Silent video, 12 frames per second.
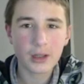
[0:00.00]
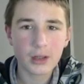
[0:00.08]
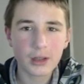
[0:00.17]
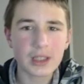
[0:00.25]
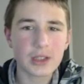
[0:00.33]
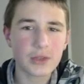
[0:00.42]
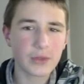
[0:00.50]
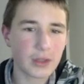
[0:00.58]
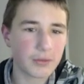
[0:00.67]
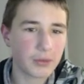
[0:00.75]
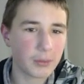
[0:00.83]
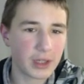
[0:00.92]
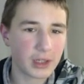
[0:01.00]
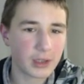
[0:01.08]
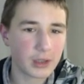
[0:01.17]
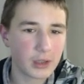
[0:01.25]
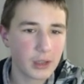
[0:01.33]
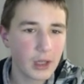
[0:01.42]
Okay, it's winning for black.
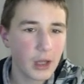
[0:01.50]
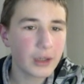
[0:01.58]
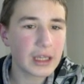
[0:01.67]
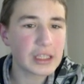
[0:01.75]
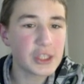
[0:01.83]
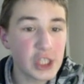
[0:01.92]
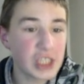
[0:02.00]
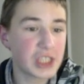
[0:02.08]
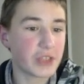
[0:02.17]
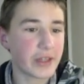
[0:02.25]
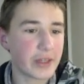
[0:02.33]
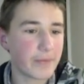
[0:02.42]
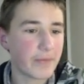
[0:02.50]
Okay, g3.